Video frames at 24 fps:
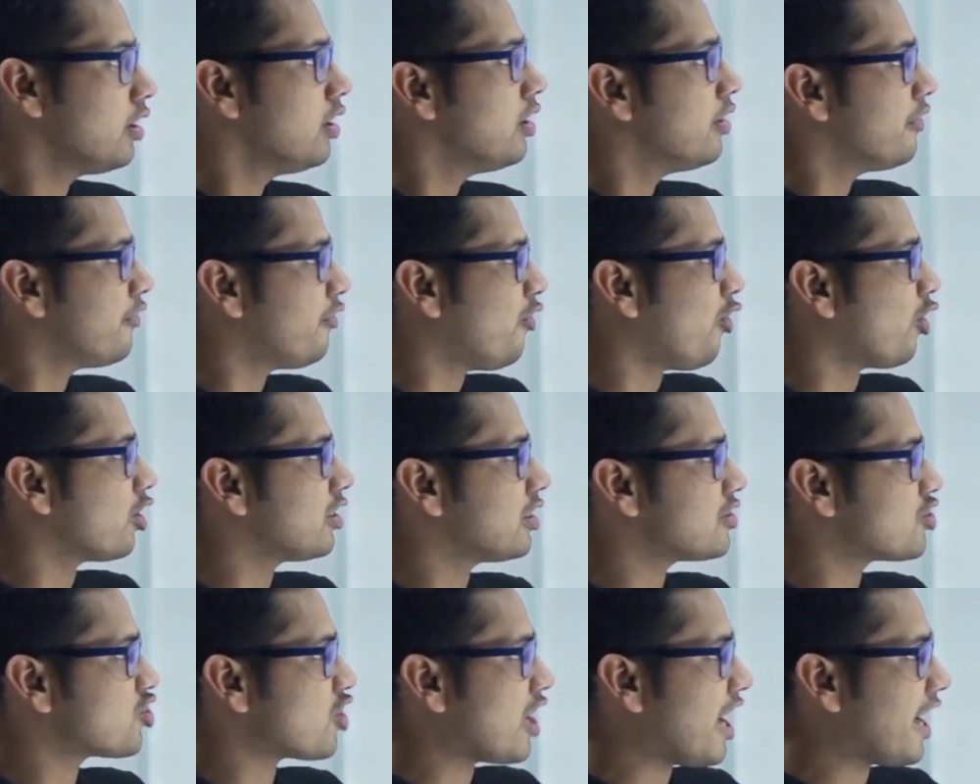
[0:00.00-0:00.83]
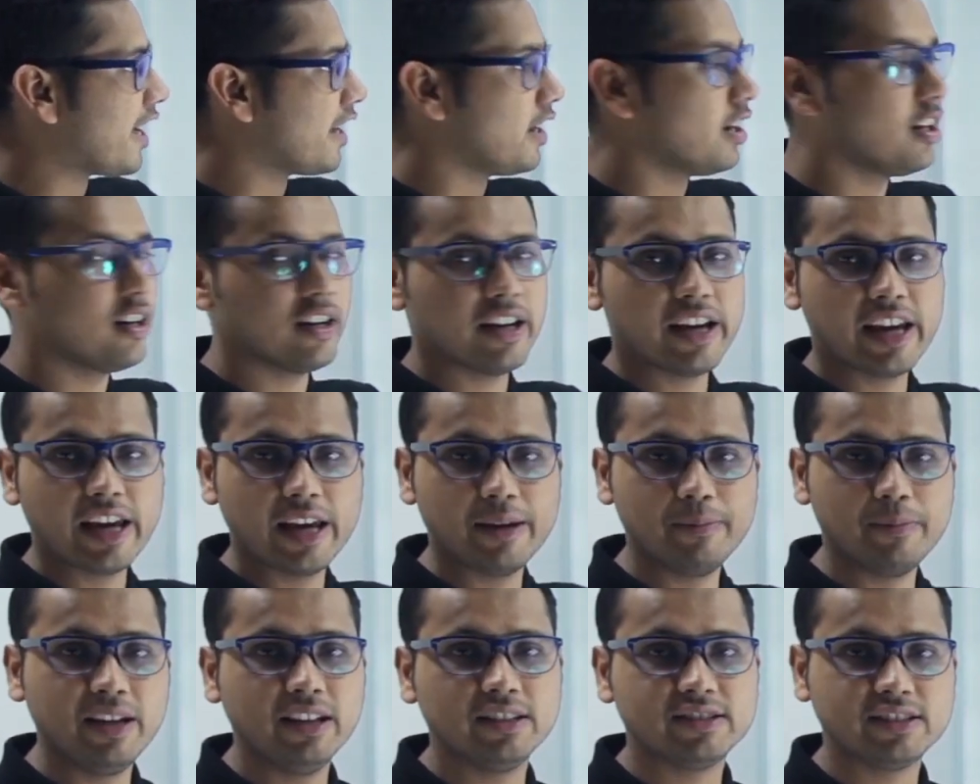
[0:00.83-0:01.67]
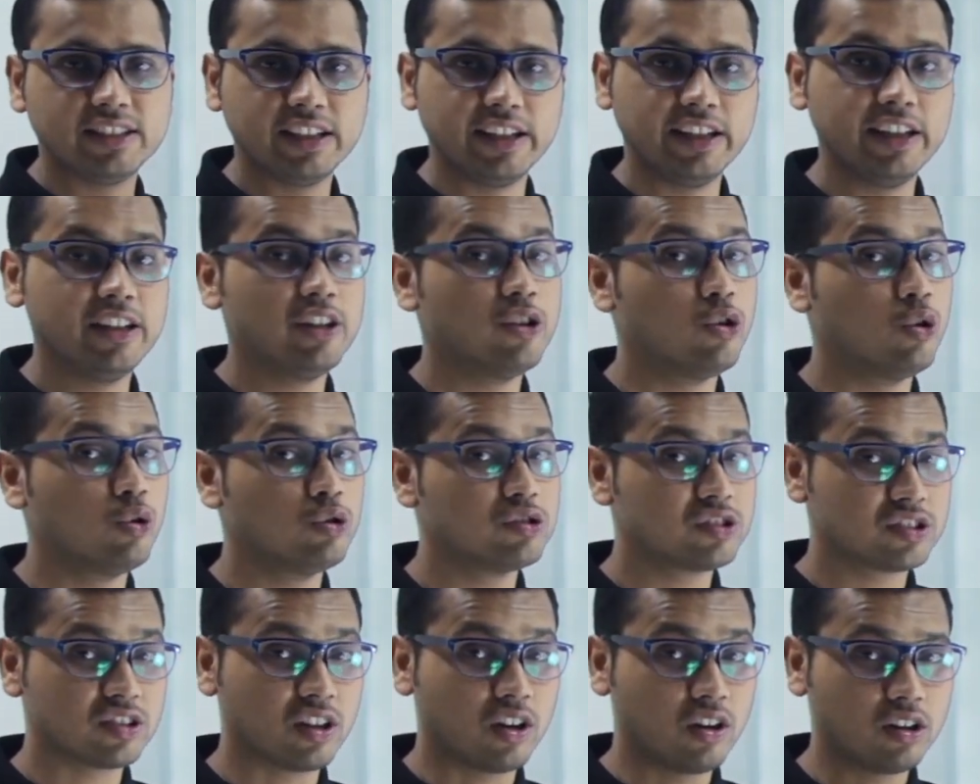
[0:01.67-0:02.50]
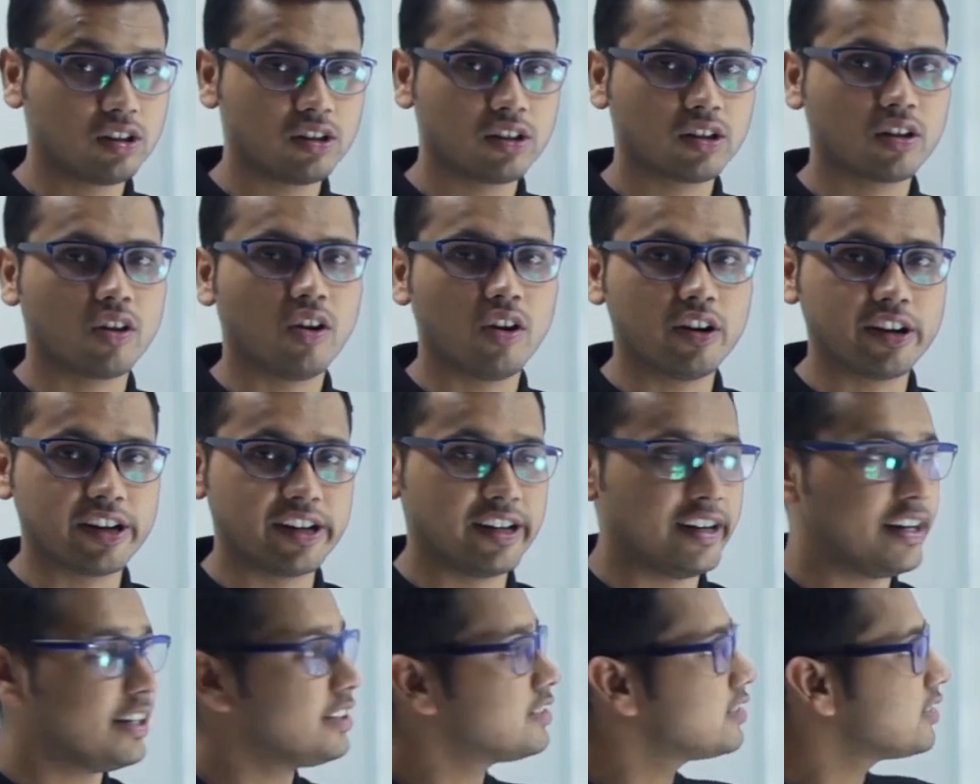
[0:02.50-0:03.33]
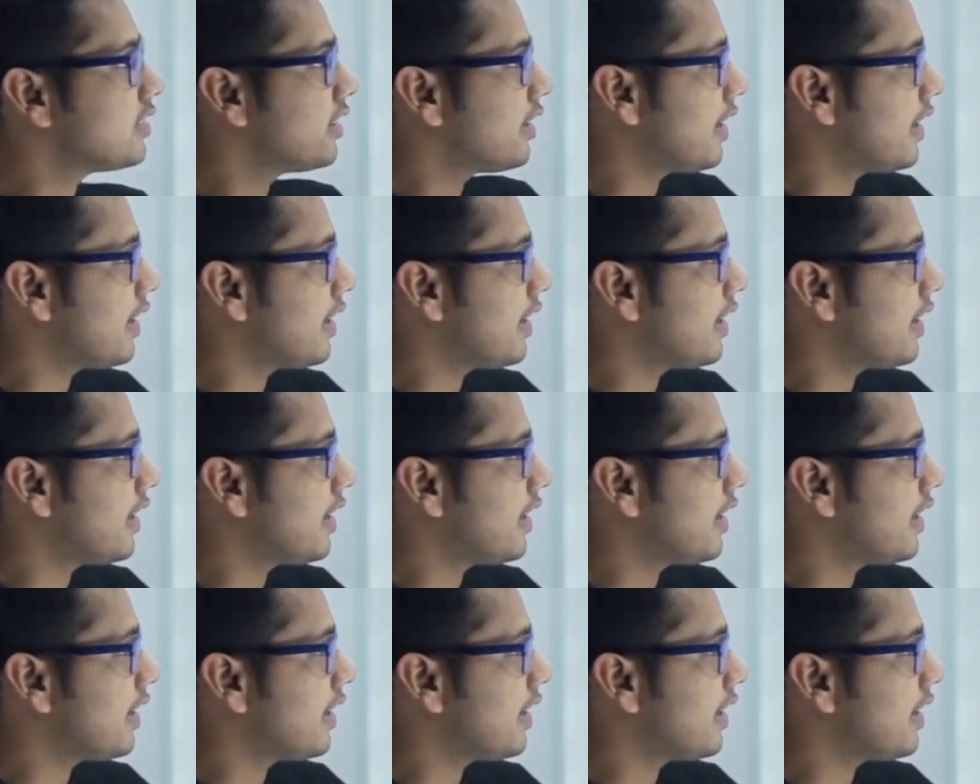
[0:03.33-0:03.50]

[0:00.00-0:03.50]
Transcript: for the triangle ABC whose all the coordinates